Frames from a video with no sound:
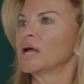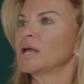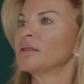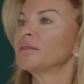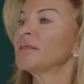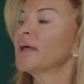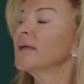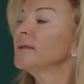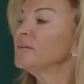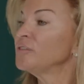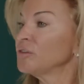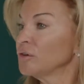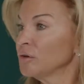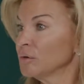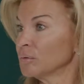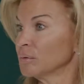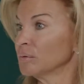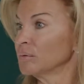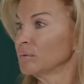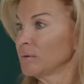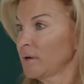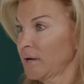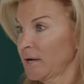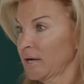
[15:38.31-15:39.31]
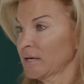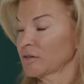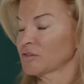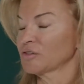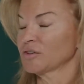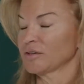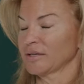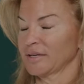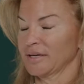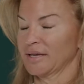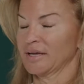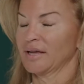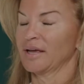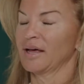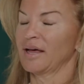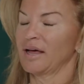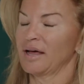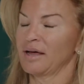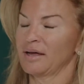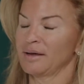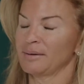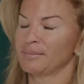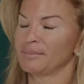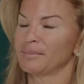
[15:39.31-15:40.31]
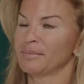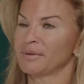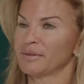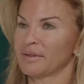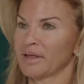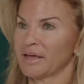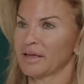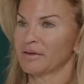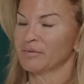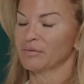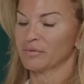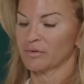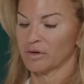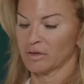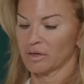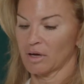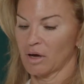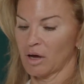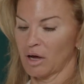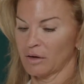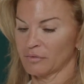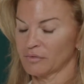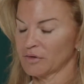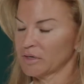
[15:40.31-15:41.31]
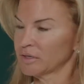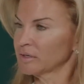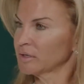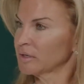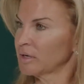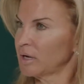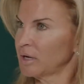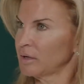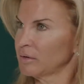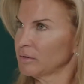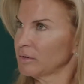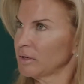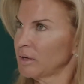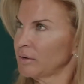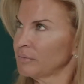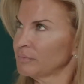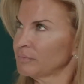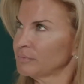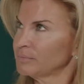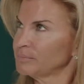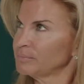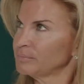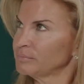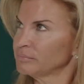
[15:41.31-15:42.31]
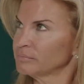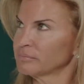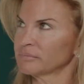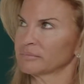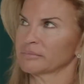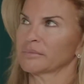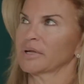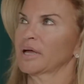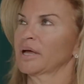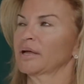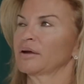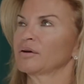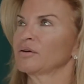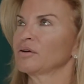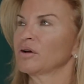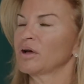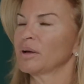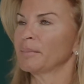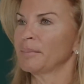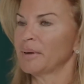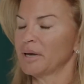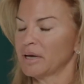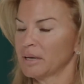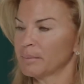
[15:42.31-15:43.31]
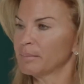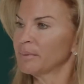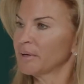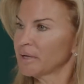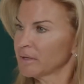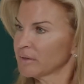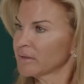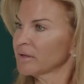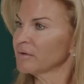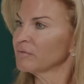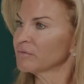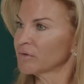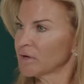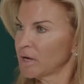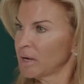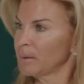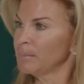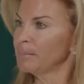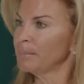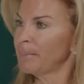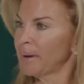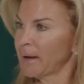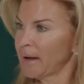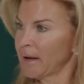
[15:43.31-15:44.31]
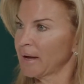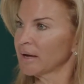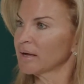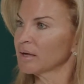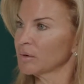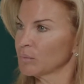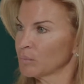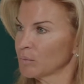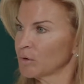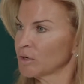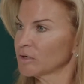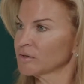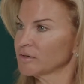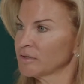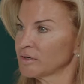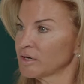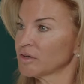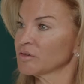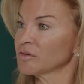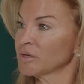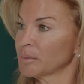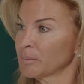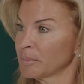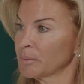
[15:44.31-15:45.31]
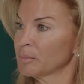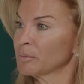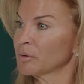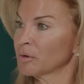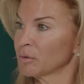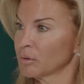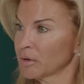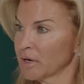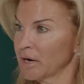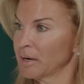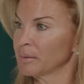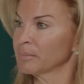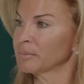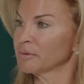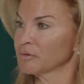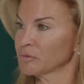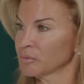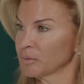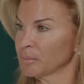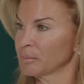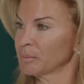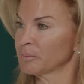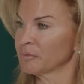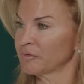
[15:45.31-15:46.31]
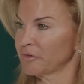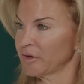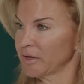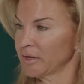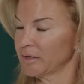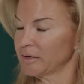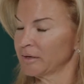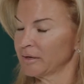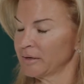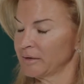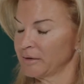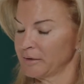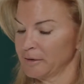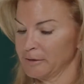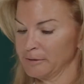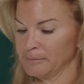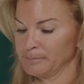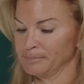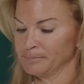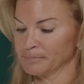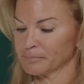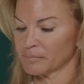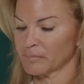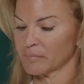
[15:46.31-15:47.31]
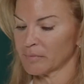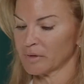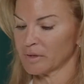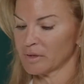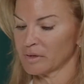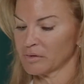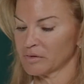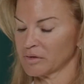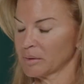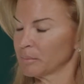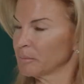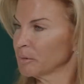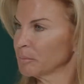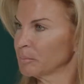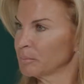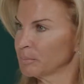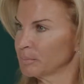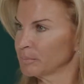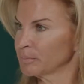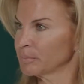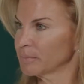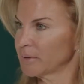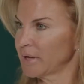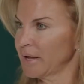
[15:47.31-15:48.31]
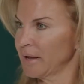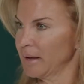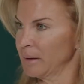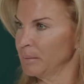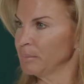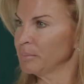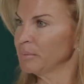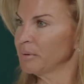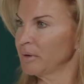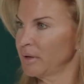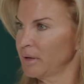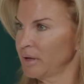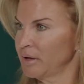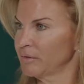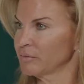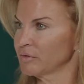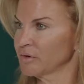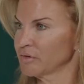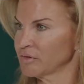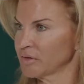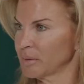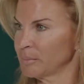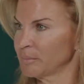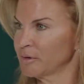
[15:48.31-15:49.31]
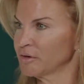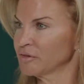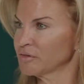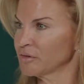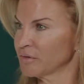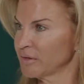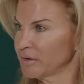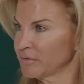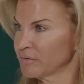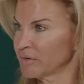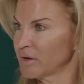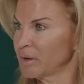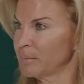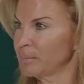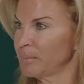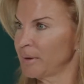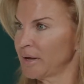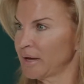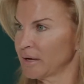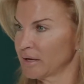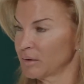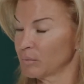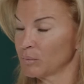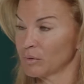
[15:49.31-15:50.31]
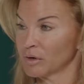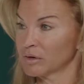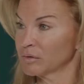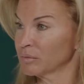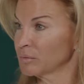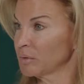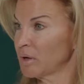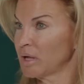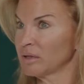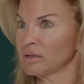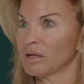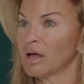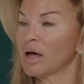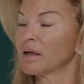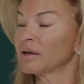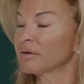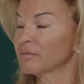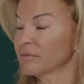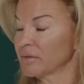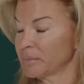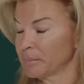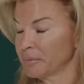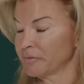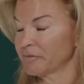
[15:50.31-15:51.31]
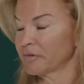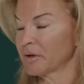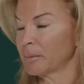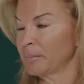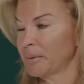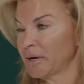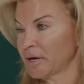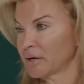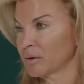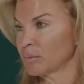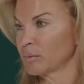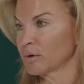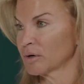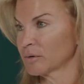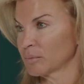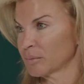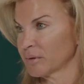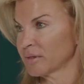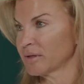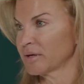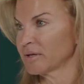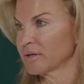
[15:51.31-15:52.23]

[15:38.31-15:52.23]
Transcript: They do, actually. They've often, I don't know how many, but they've come back and worked in our summer program because we provide a summer camp every summer. So they've come back and worked. A lot of them have come back and worked with